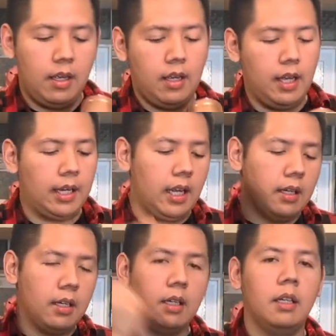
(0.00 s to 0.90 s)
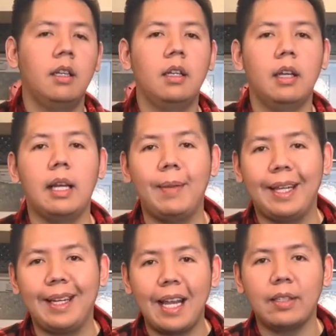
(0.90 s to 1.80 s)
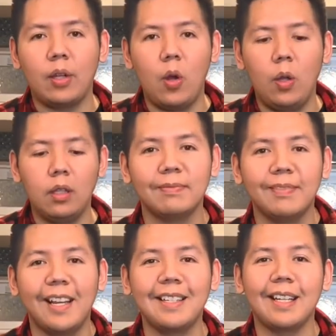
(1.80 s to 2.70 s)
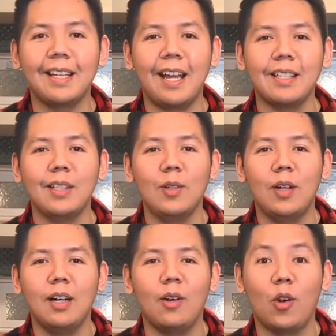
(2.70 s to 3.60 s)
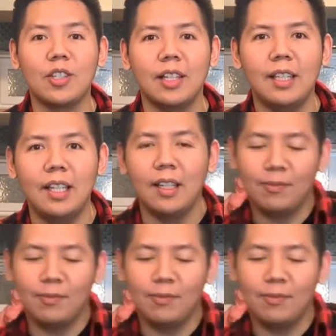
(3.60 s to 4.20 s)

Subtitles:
Again, gotta make it nice and cold, and let's get it guys, a little horchatini.